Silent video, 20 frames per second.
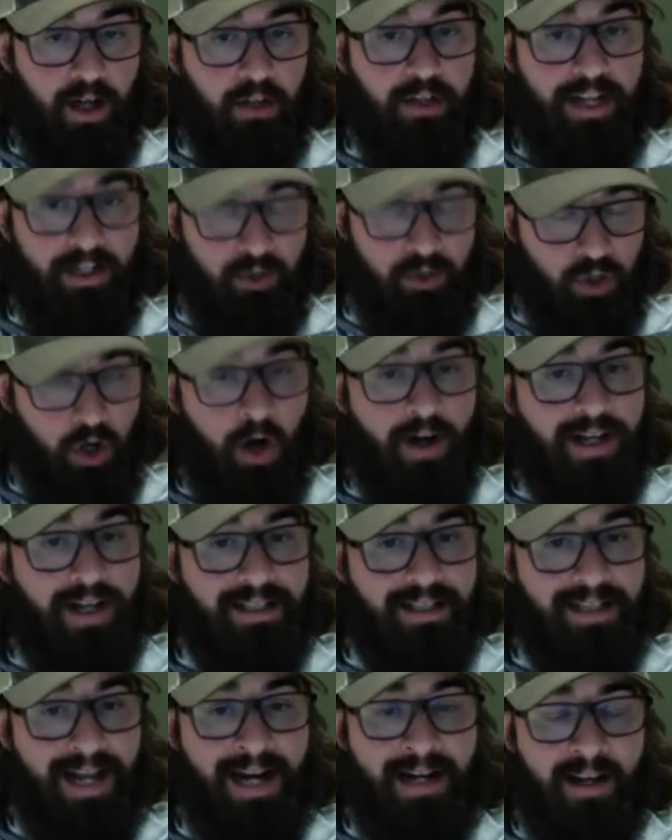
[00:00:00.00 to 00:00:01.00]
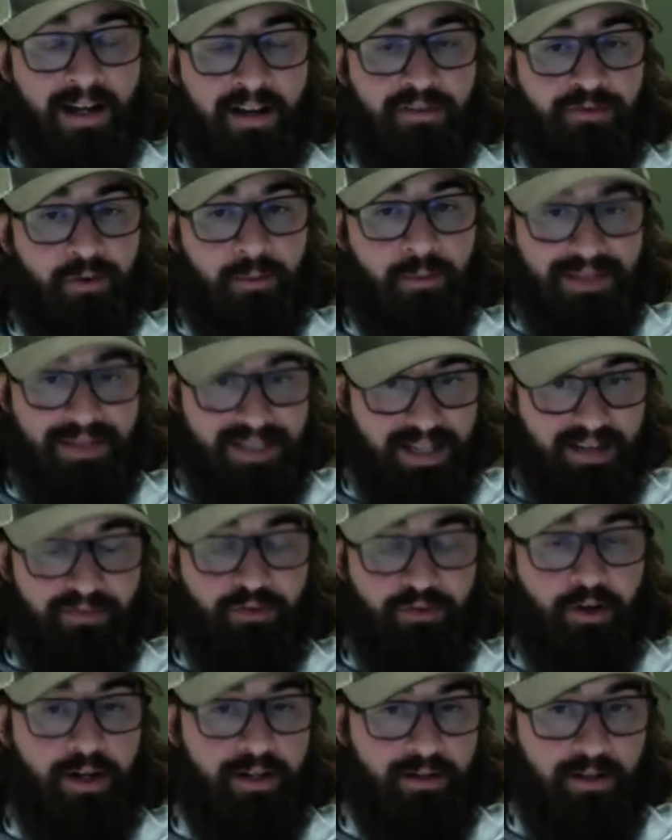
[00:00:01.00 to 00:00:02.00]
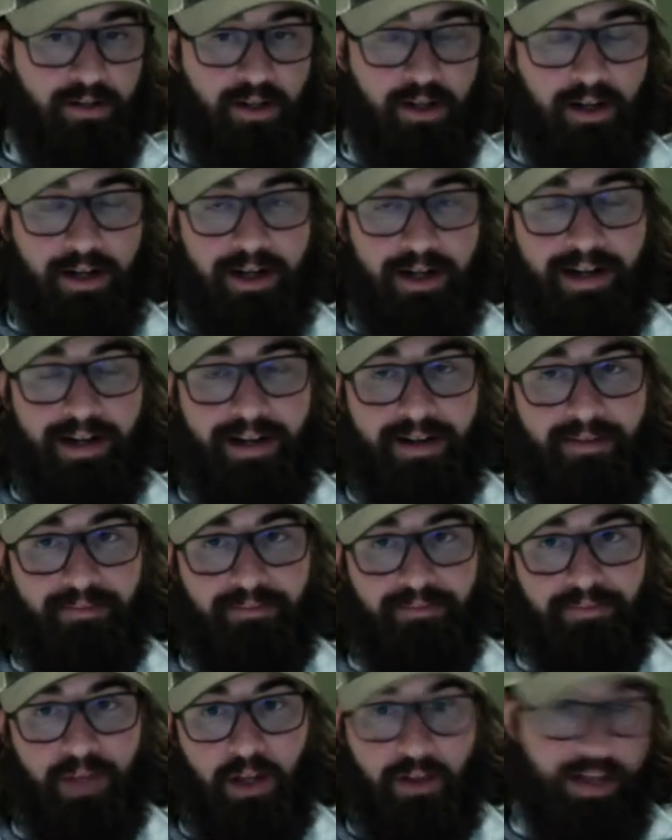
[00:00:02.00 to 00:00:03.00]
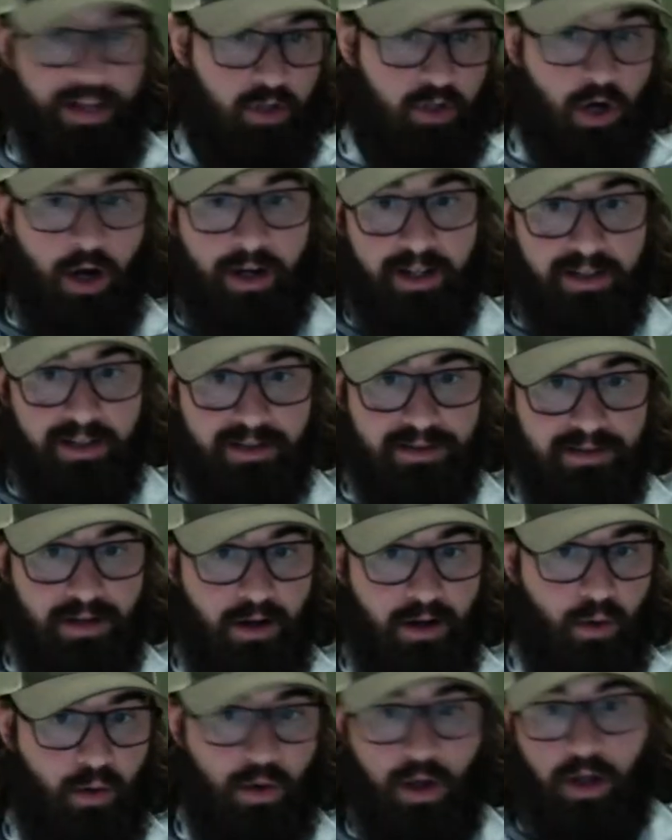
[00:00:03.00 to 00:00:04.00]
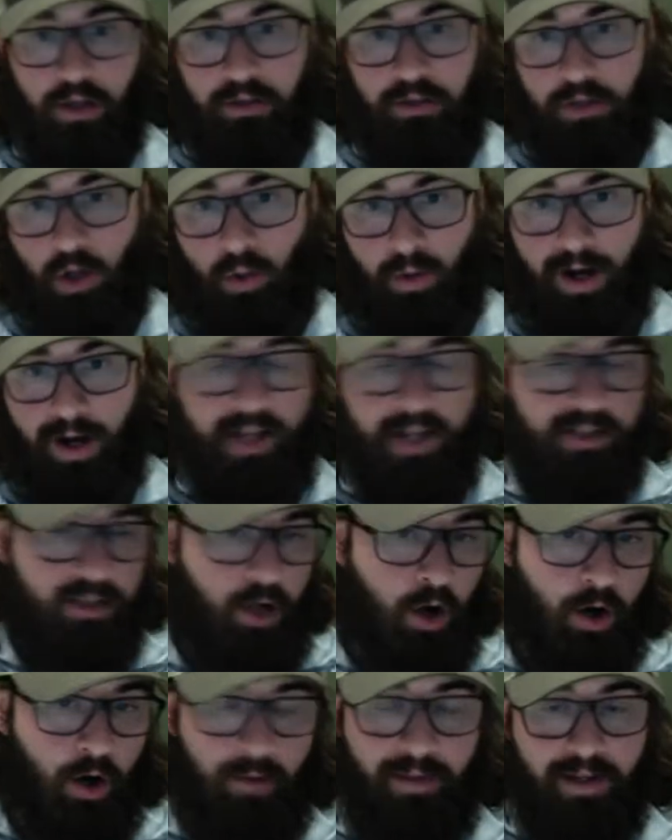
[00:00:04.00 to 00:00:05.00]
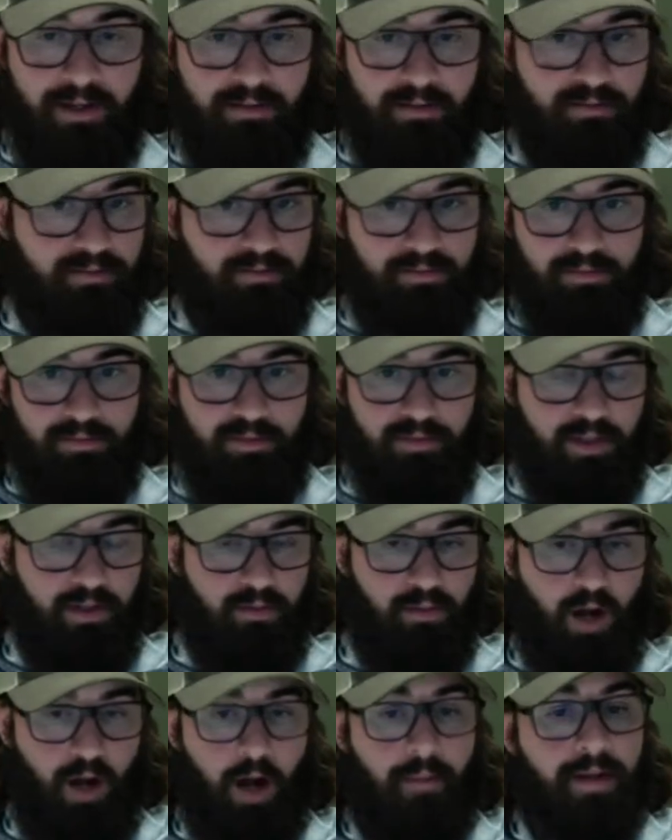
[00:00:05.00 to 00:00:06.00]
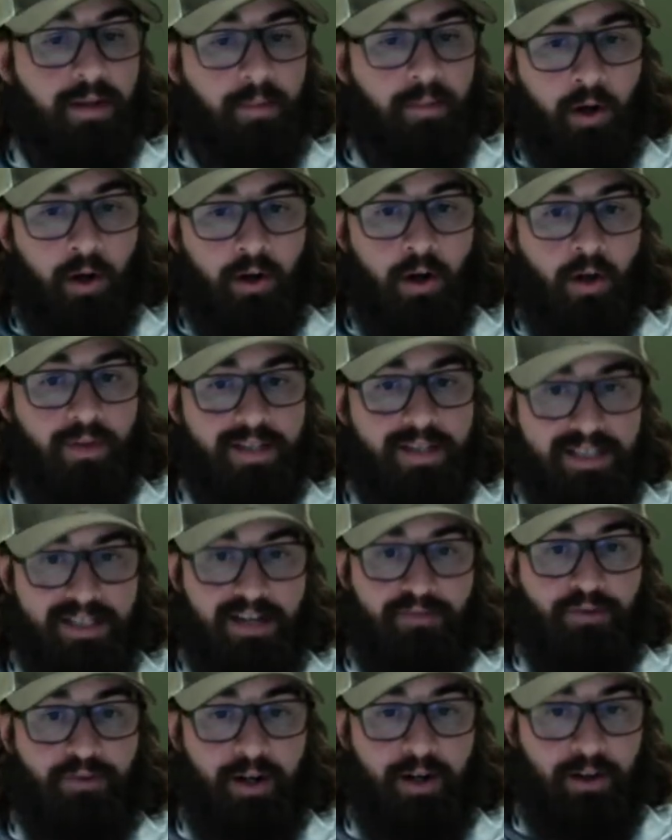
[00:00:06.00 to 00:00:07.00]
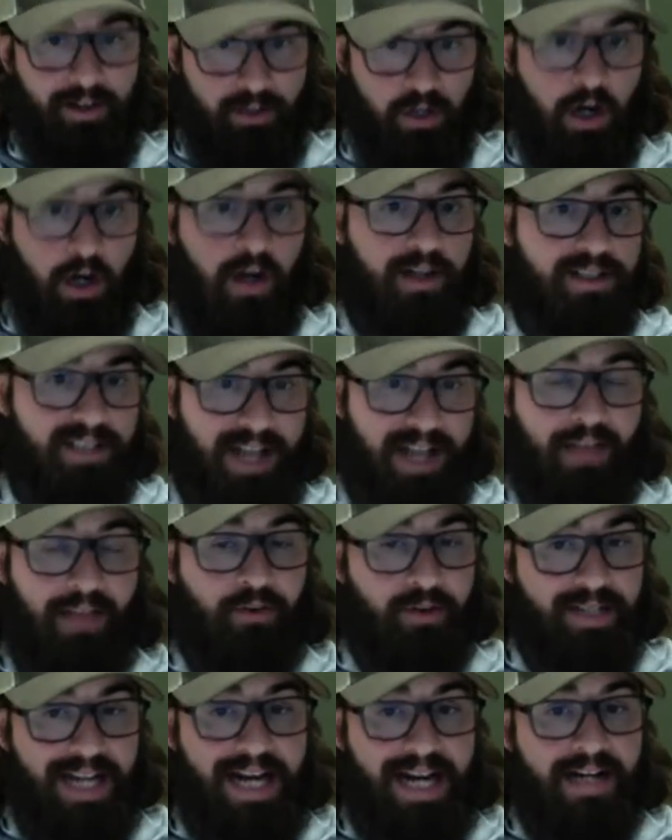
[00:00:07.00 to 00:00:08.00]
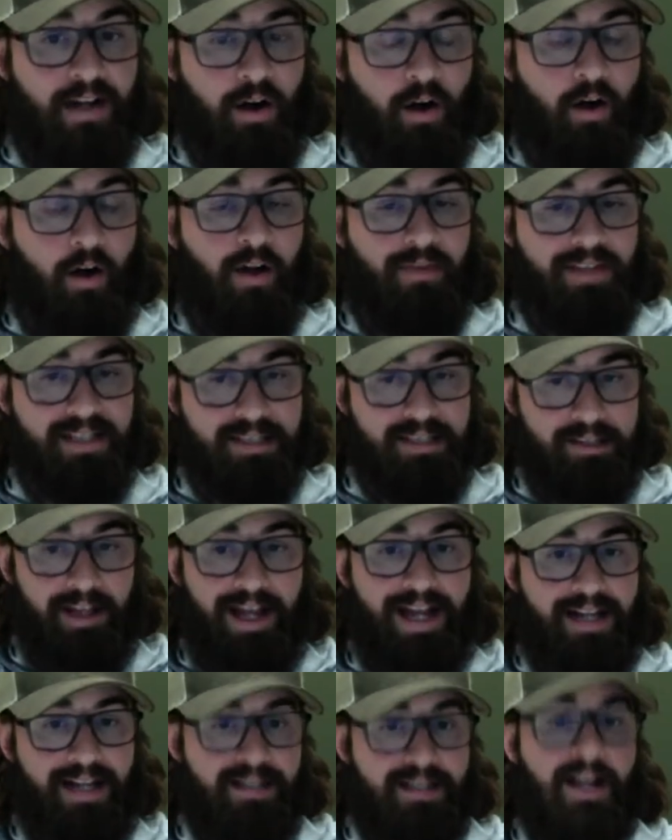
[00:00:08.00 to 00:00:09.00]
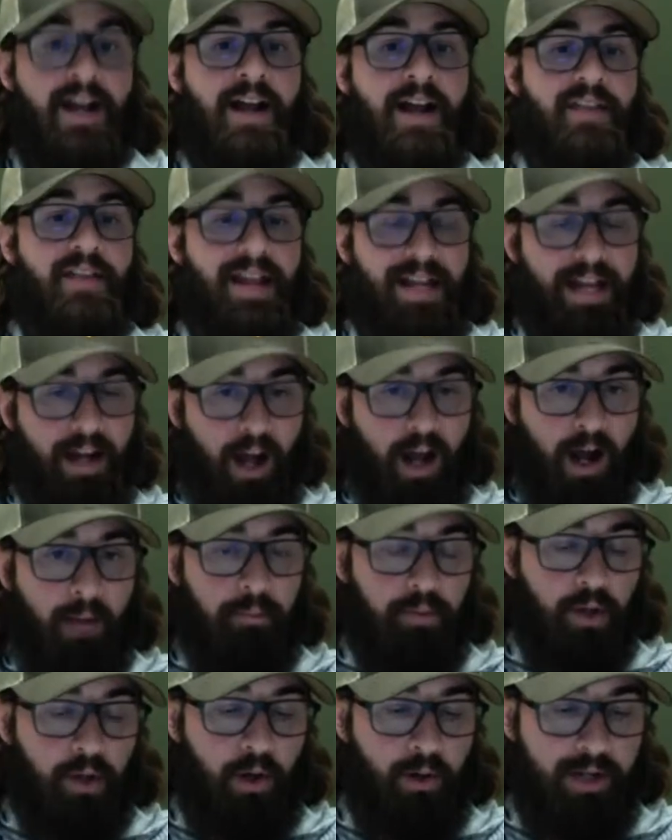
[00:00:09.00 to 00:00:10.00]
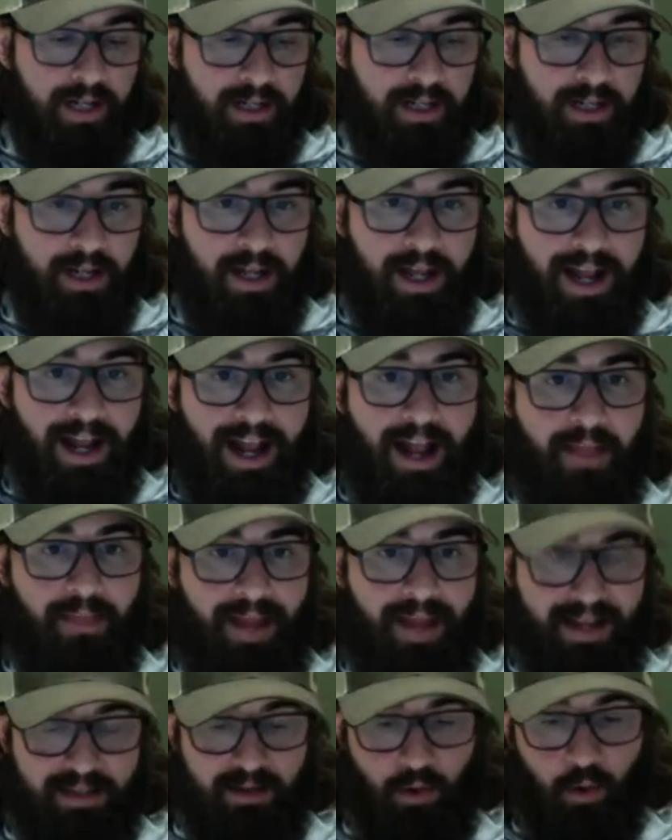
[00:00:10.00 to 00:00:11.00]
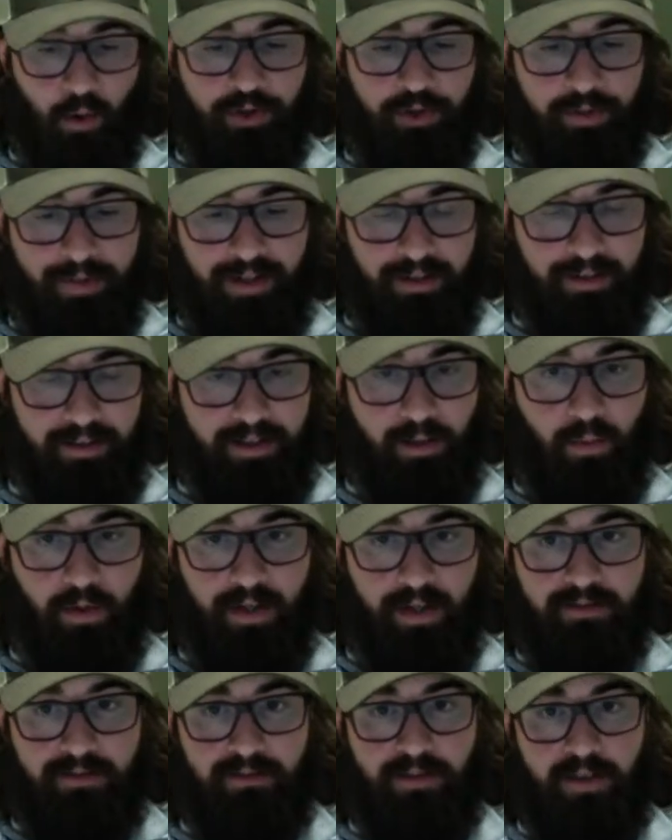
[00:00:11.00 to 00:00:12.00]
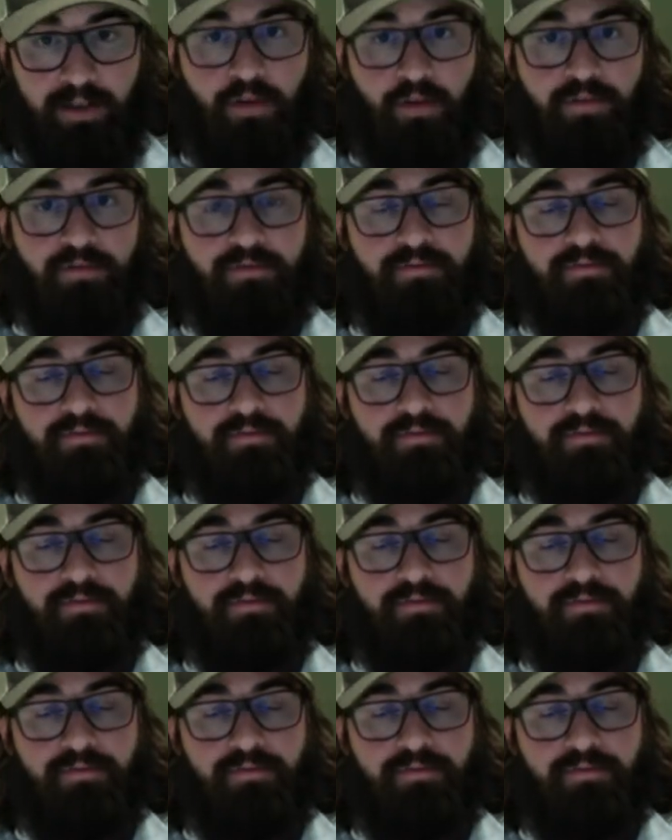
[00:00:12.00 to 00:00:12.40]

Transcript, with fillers: electronic data from different um, electronics. So Lowrance, Garmin, Humminbird, all these different electronics gather data on these lakes. They get uploaded, and that's ultimately what you know